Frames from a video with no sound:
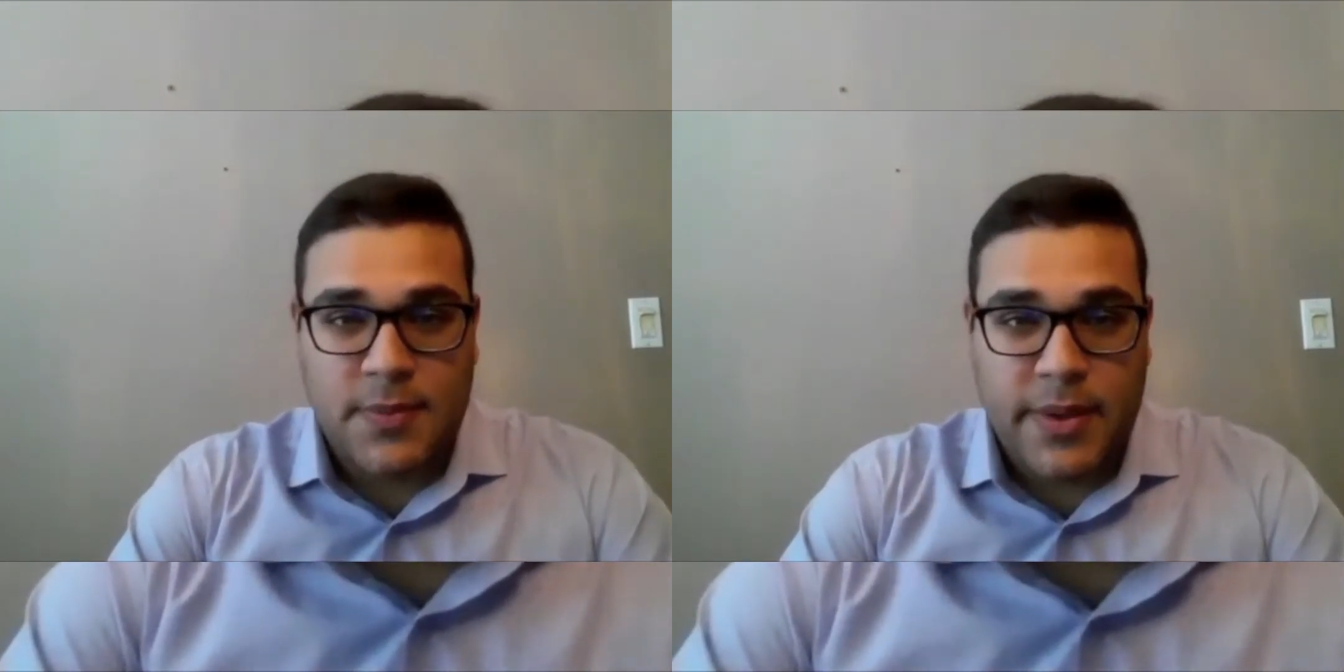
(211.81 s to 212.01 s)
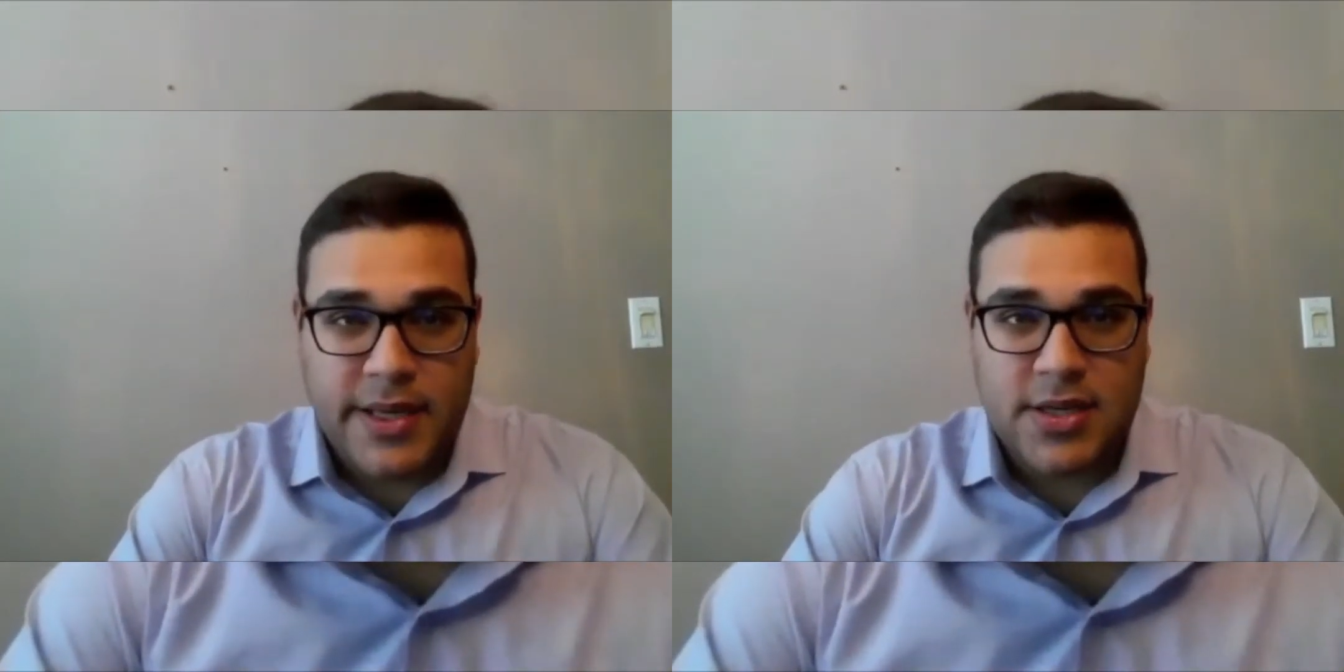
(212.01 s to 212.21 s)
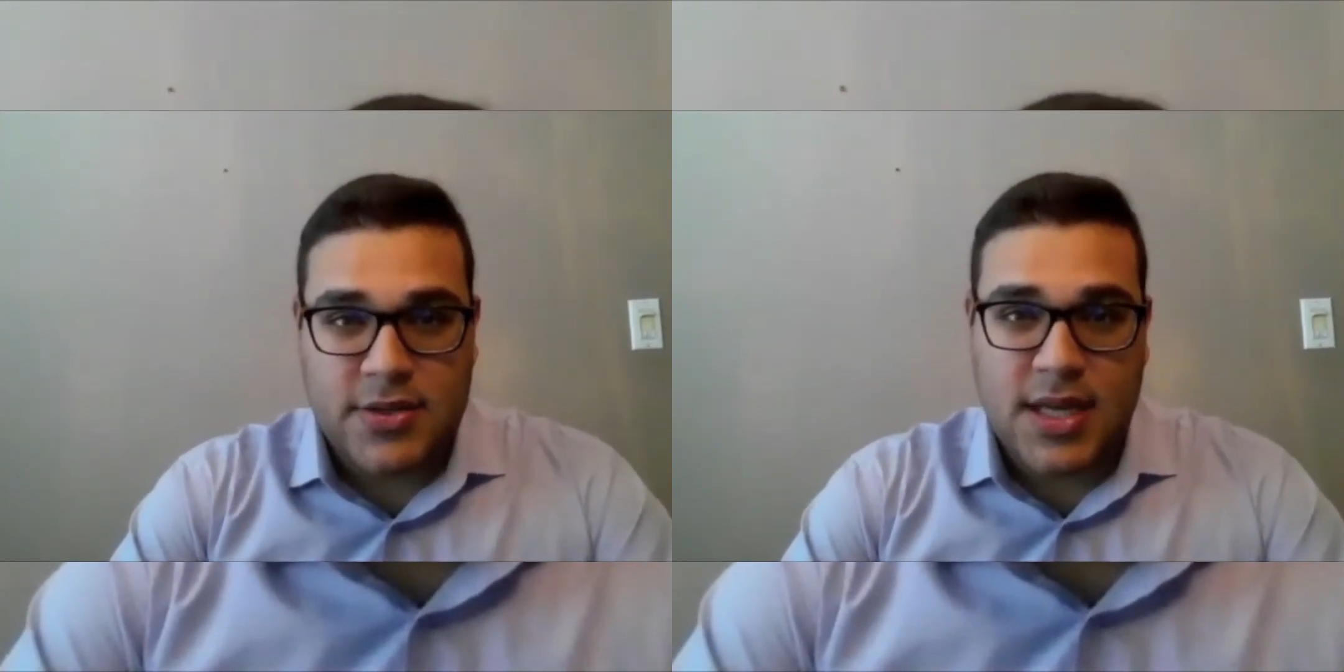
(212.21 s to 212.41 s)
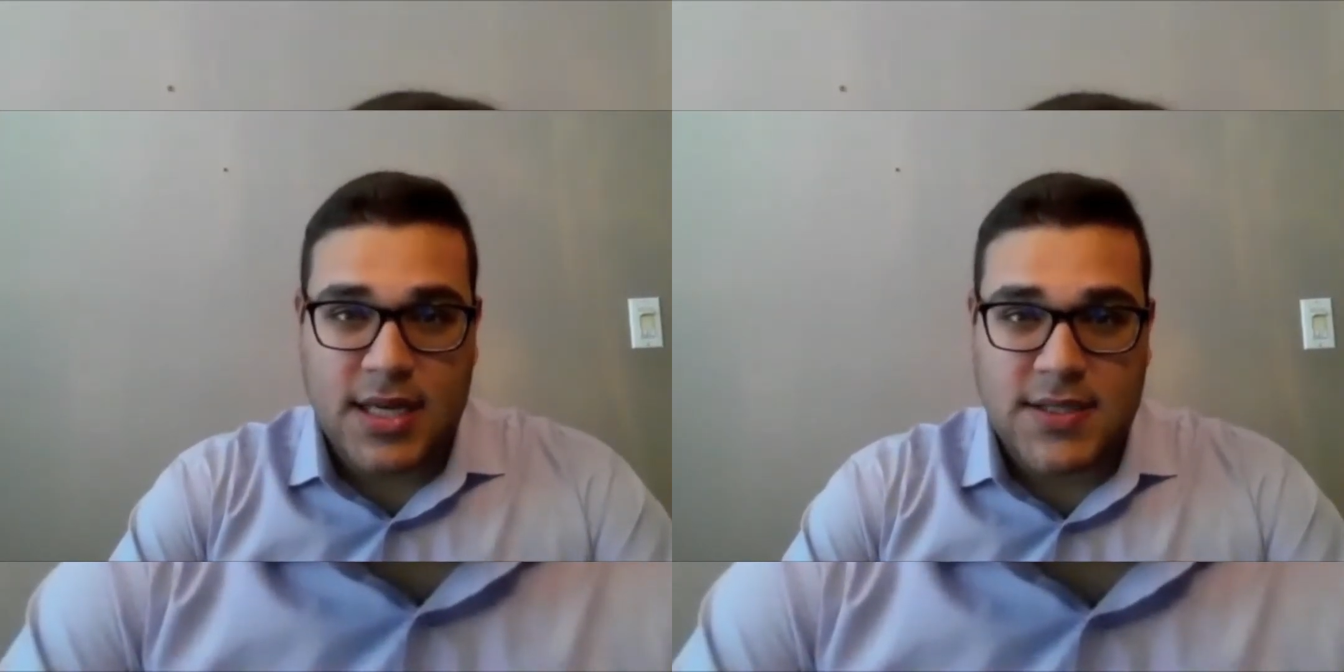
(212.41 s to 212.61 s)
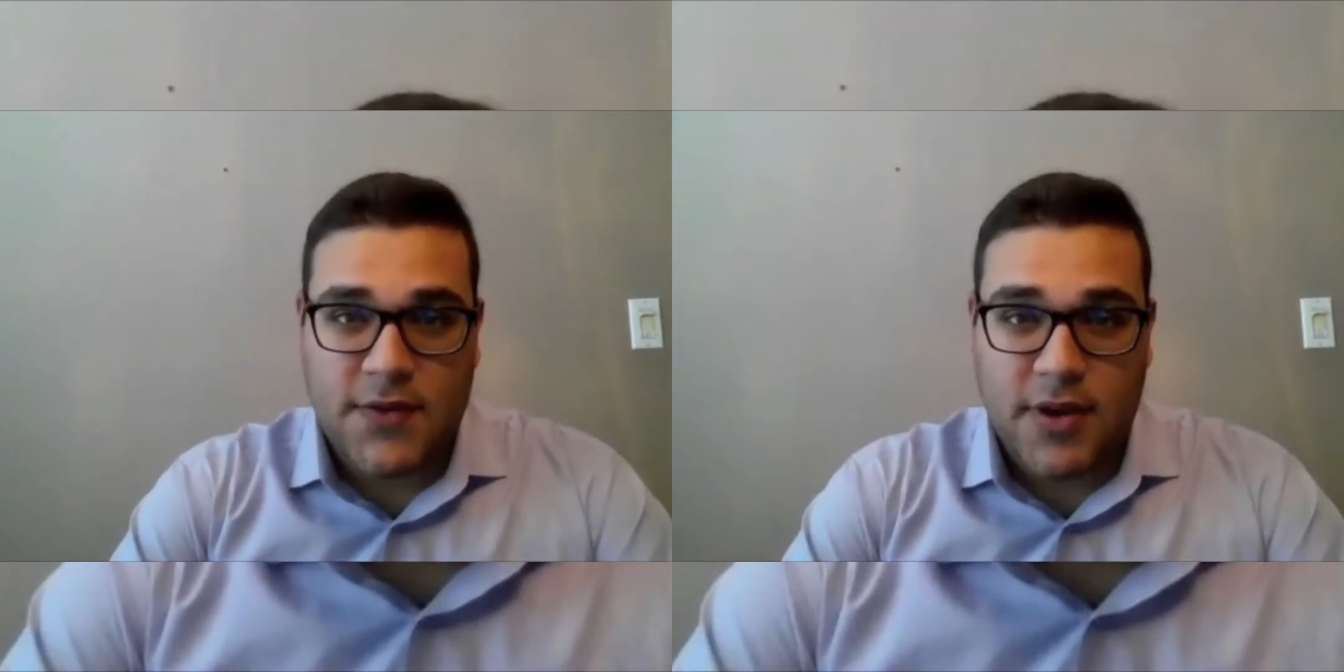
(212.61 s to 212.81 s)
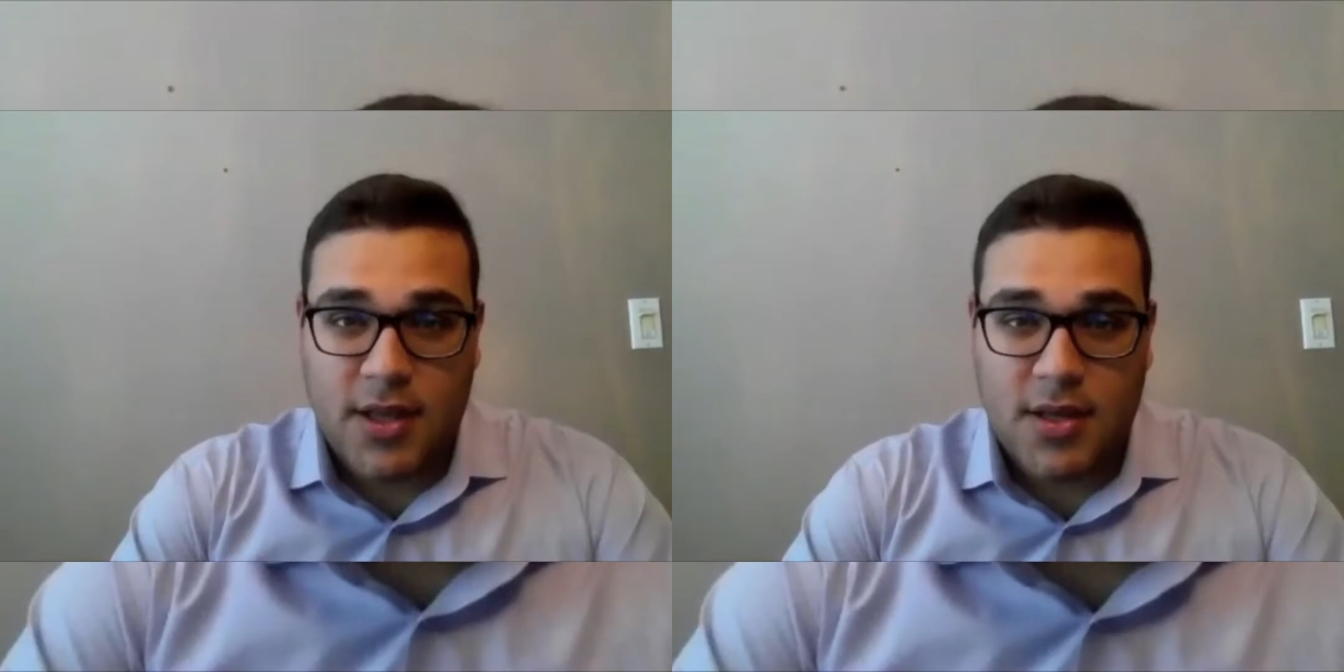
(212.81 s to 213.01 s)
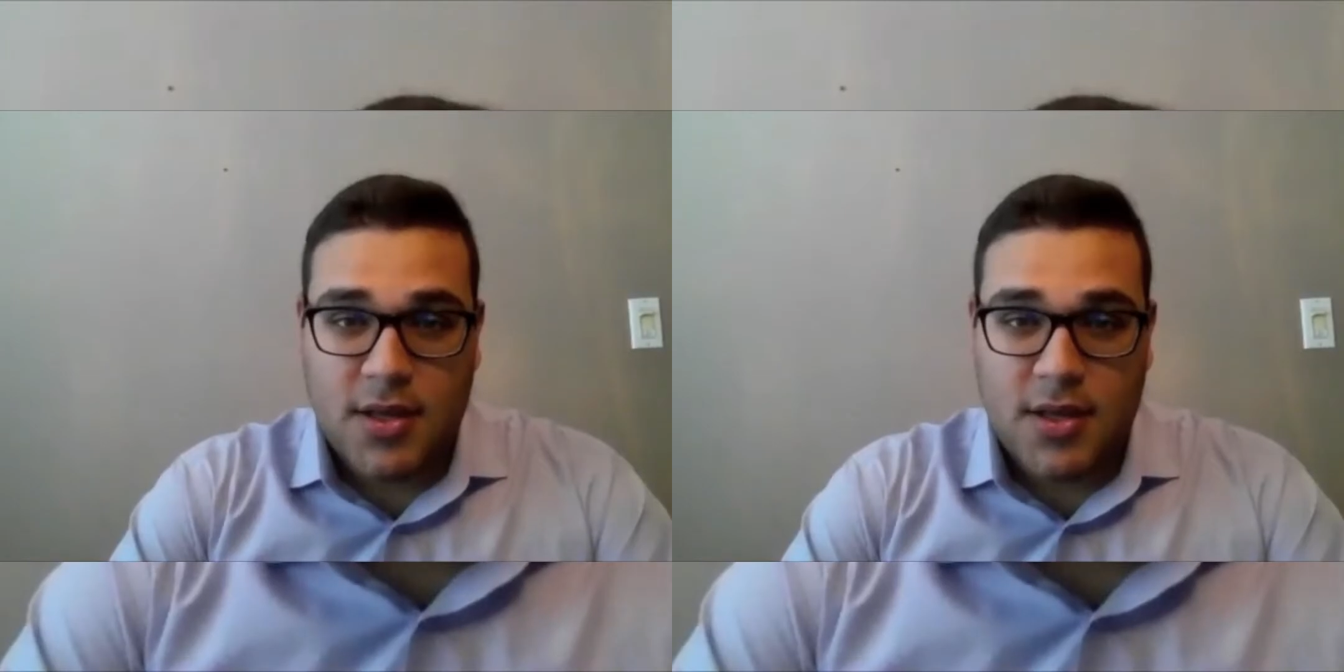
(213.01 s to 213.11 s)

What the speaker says: it pays out tax-free.